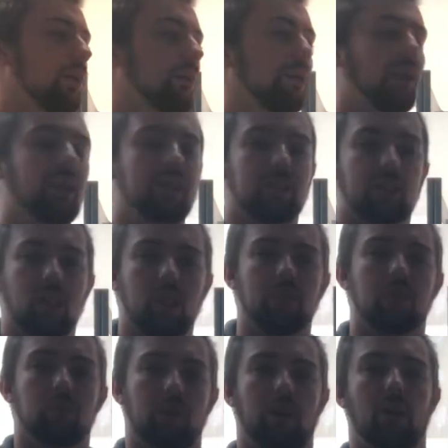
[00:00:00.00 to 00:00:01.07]
and that's kind
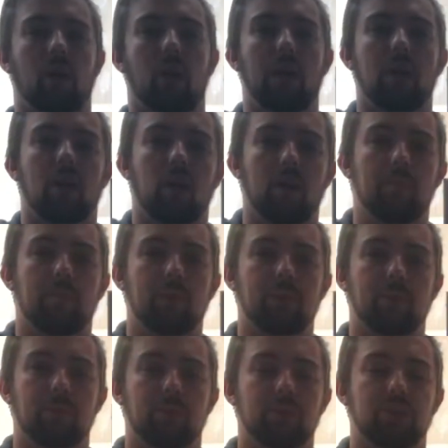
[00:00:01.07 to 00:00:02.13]
of where I
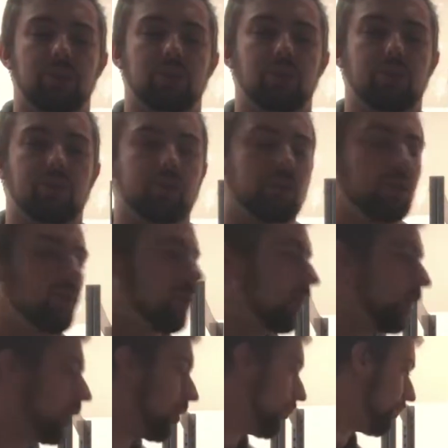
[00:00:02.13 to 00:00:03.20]
budget myself to.
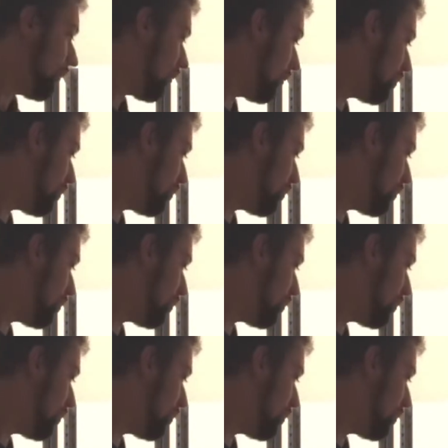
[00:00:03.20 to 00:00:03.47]
The